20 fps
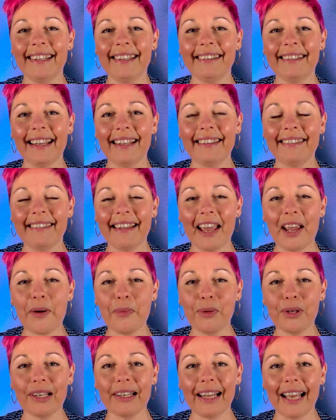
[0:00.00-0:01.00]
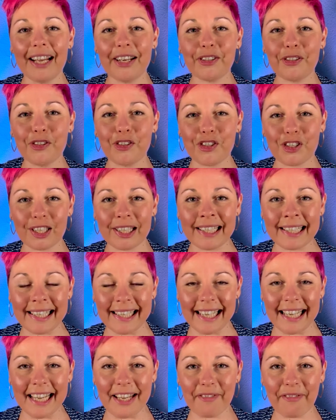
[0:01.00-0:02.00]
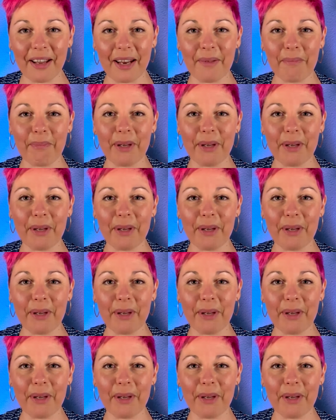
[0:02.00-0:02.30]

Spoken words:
that they would like to just leave and